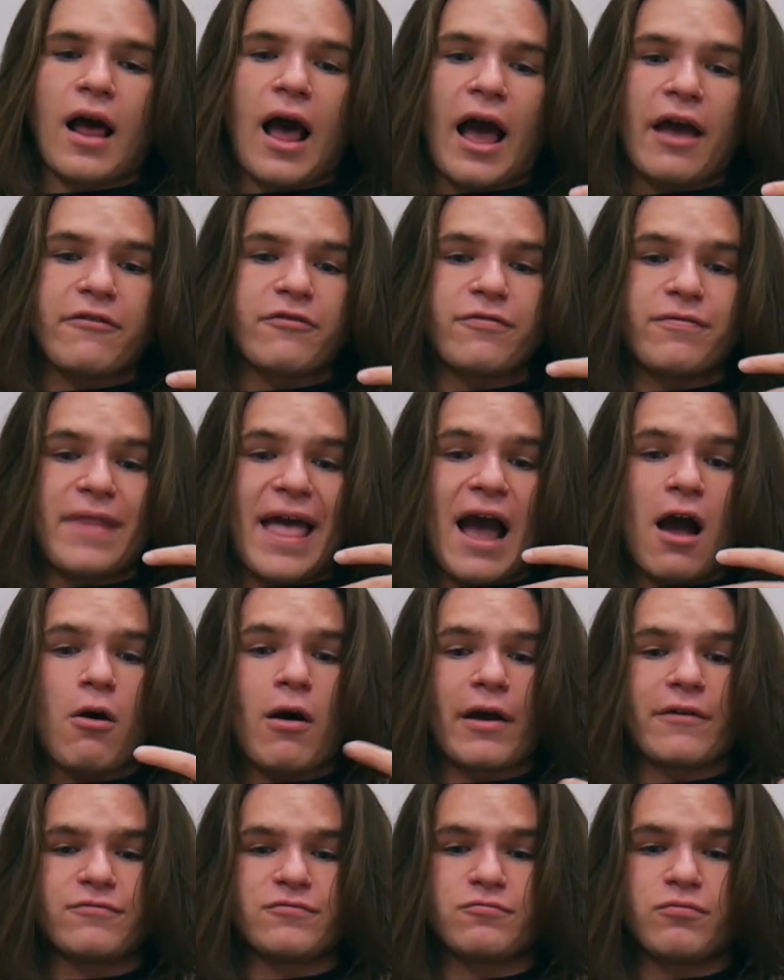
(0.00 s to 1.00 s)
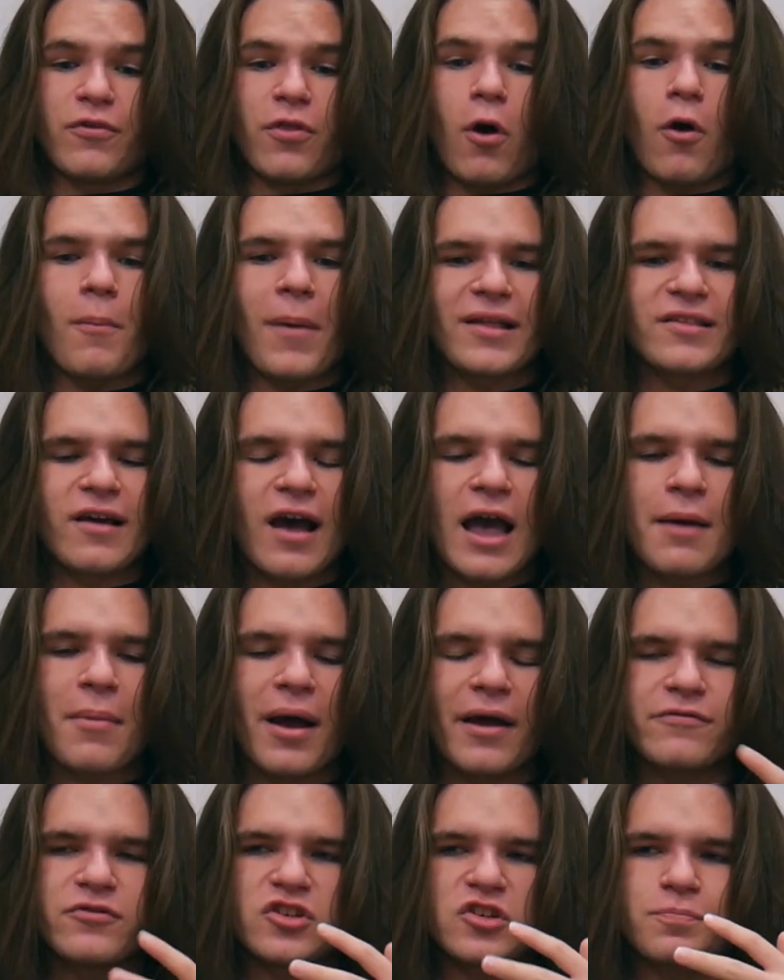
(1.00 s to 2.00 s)
with all my time,
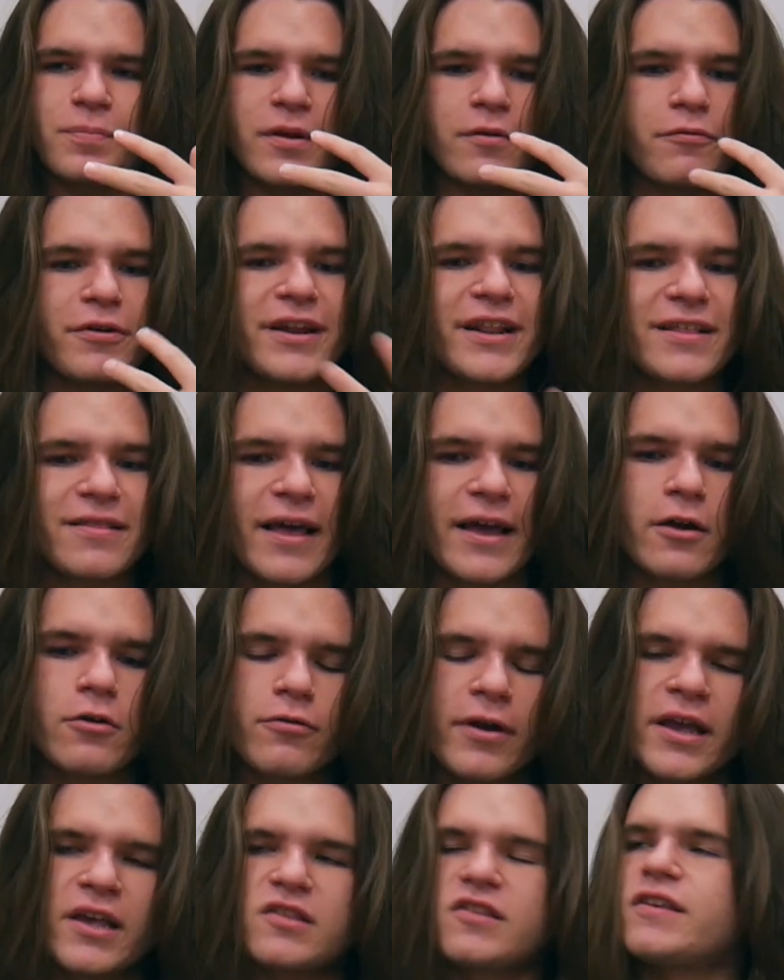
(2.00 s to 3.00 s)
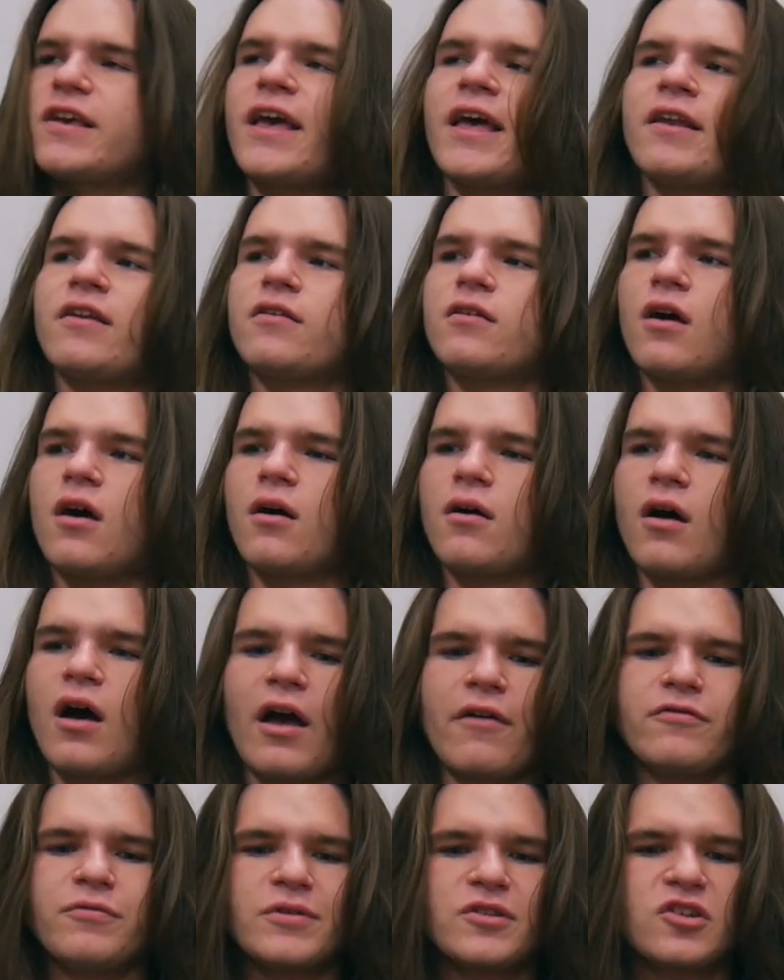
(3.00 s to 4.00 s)
I've just been reading like crazy, and
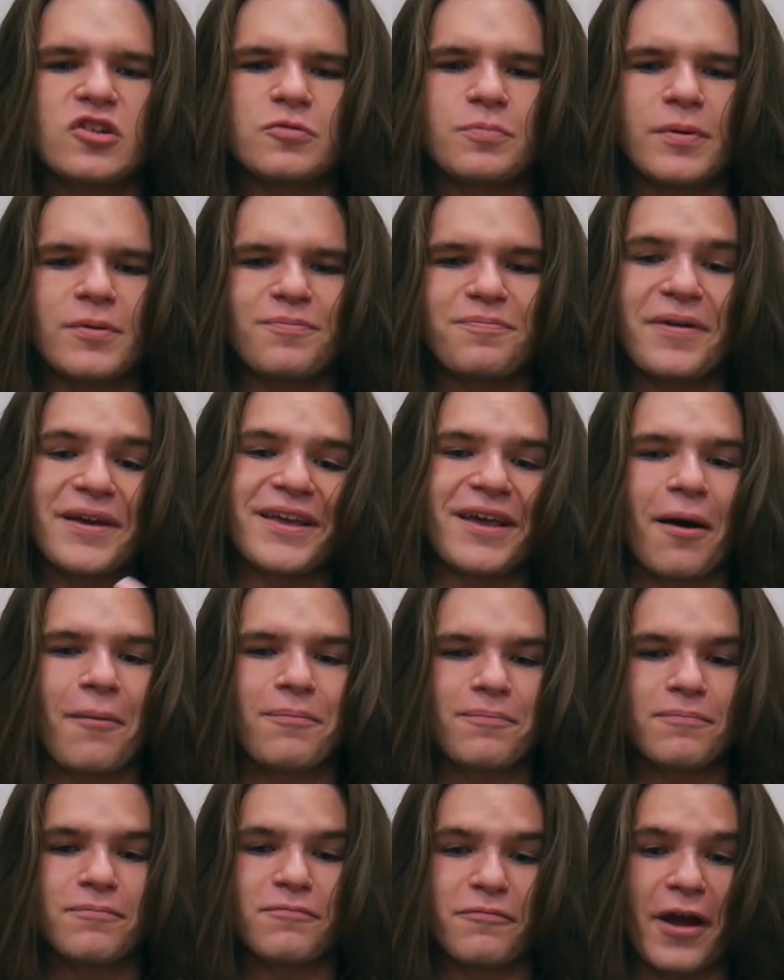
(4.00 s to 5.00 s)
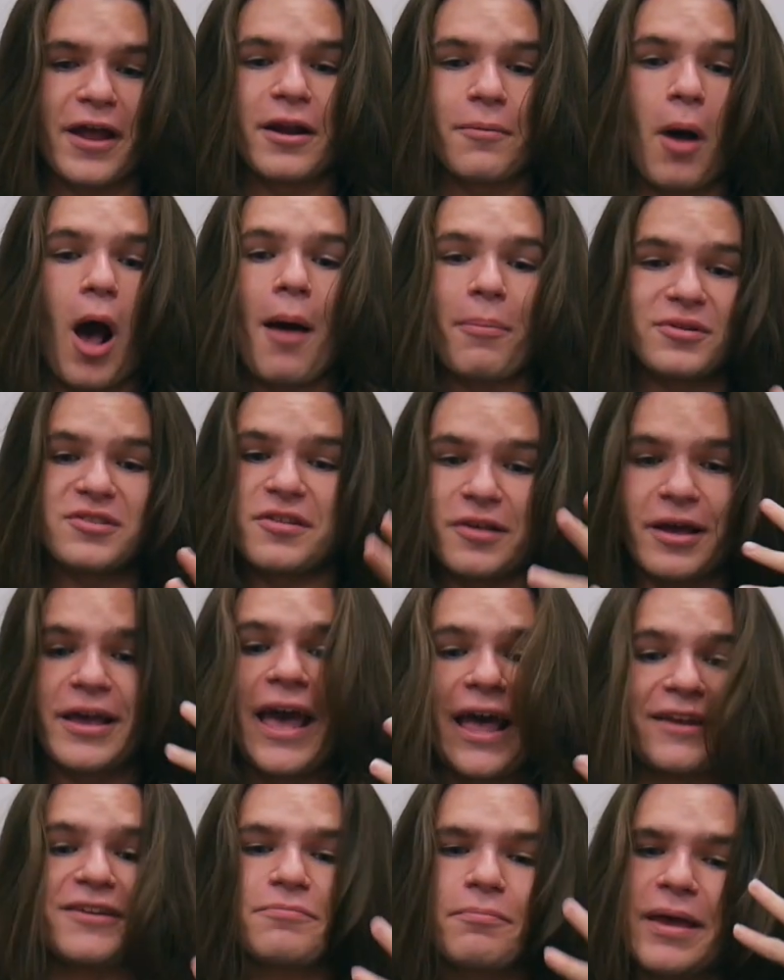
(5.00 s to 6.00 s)
I've just been picking up random hobbies,
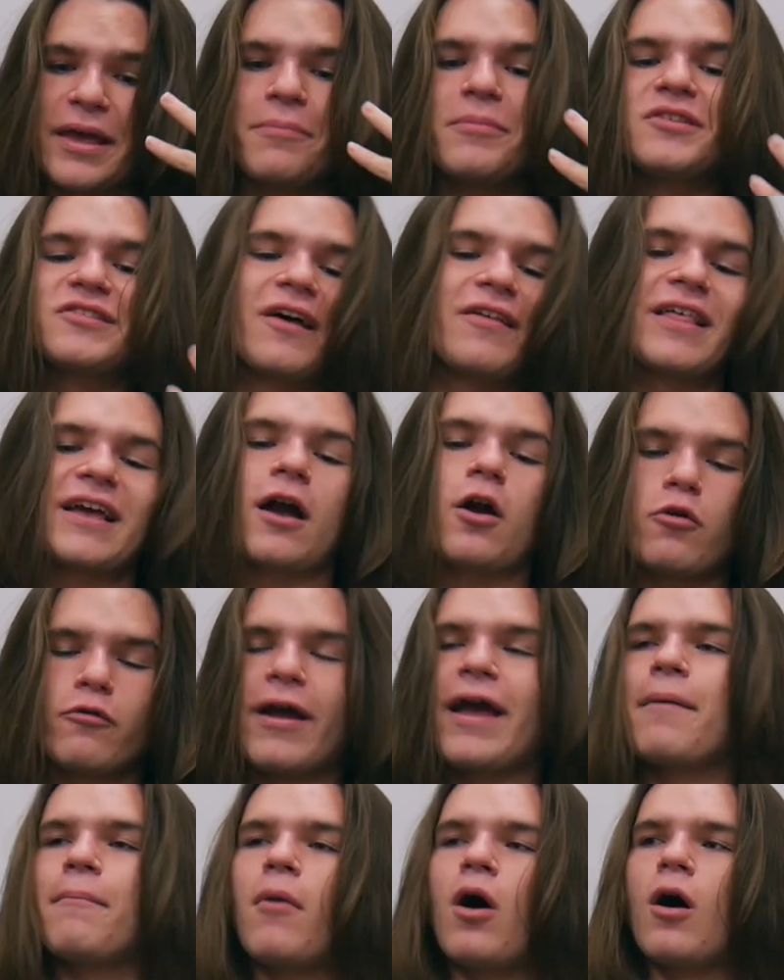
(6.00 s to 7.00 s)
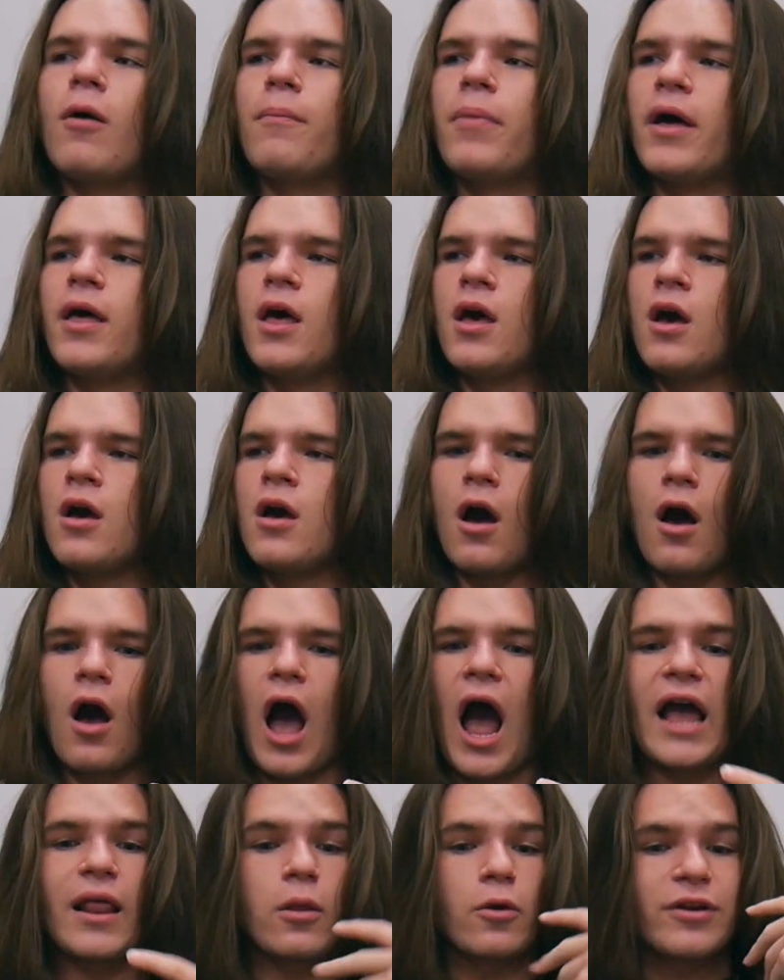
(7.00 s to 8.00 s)
again, making me sound like a grandma, but
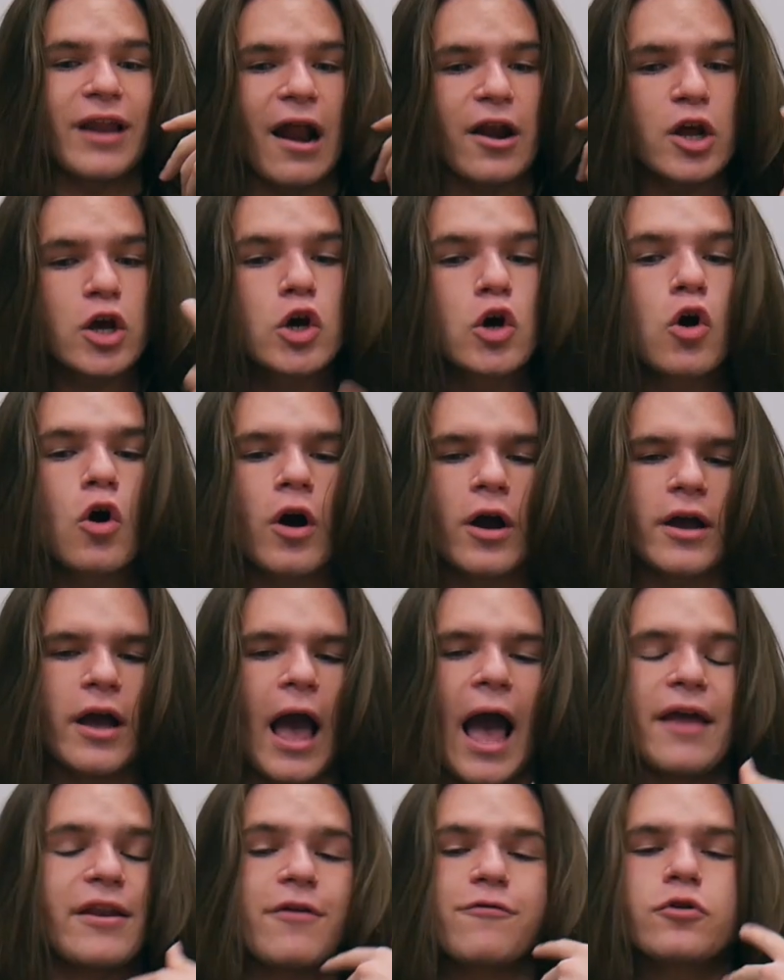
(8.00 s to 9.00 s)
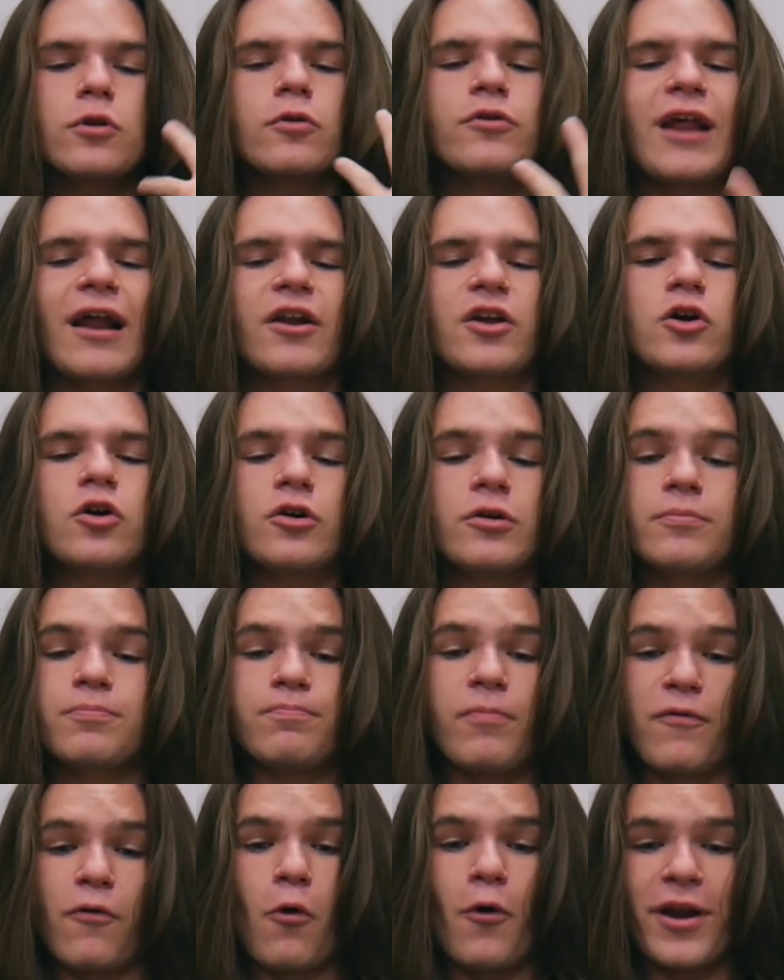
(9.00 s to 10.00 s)
I learned how to cook. I never learned how to cook
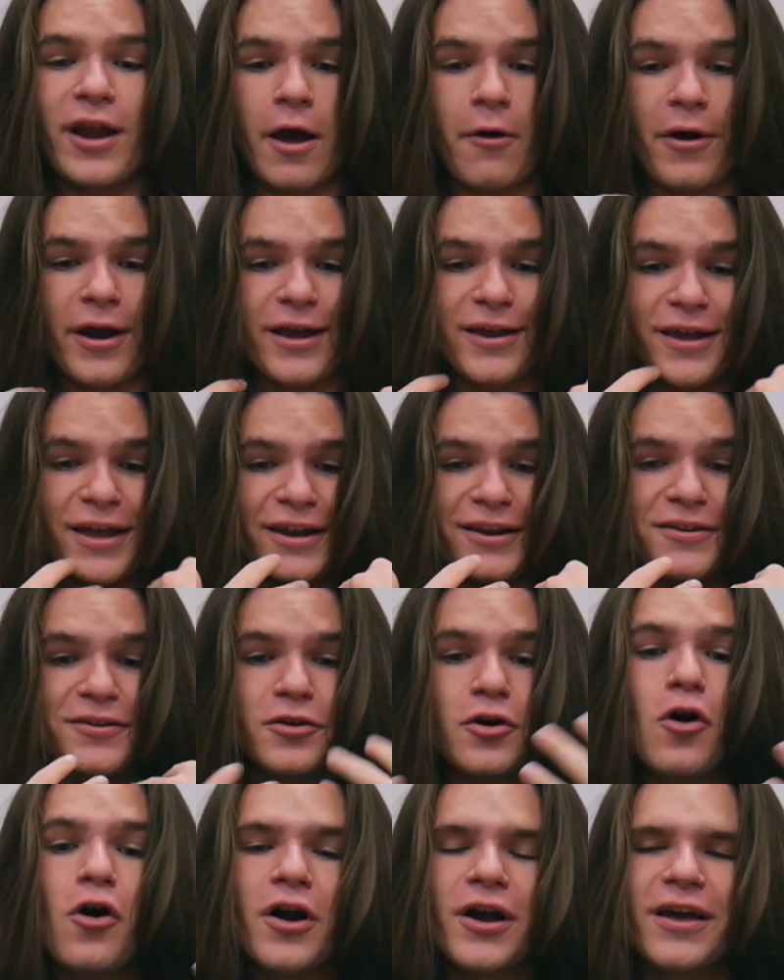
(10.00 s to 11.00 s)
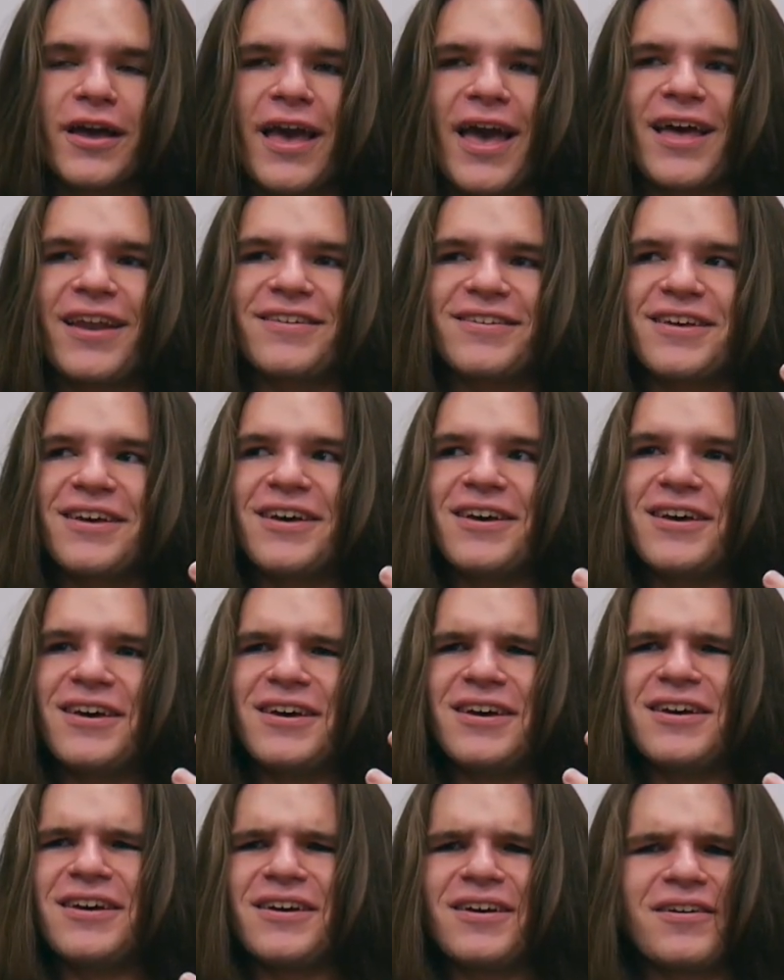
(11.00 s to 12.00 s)
before, and now I can cook, and
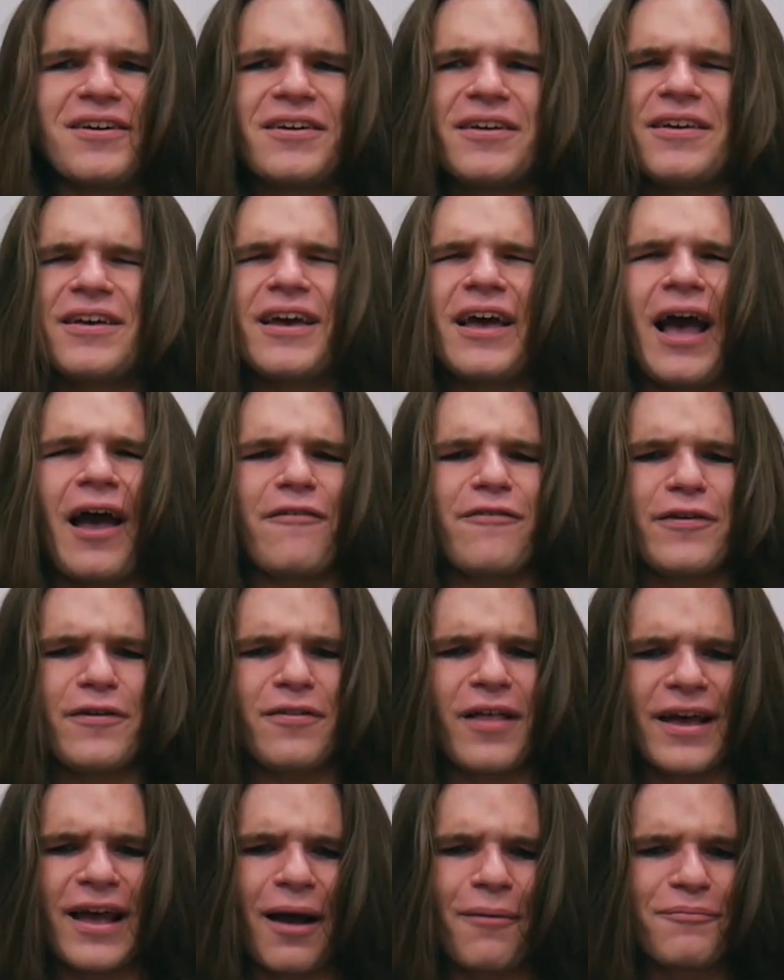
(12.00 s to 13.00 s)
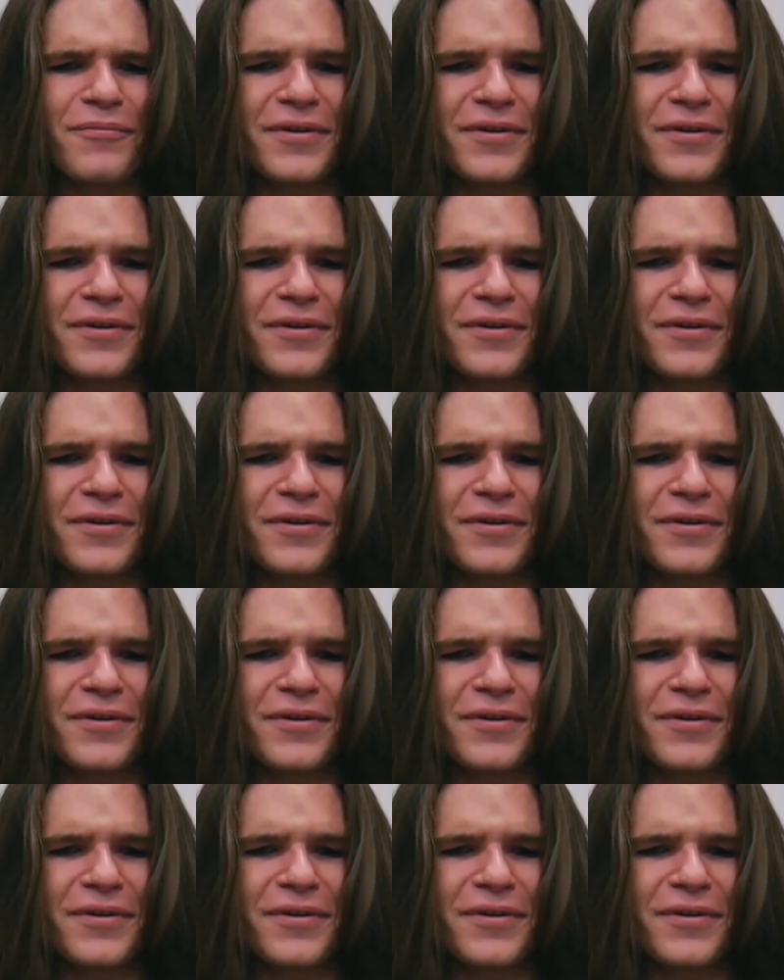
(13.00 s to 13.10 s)
I feel like I'm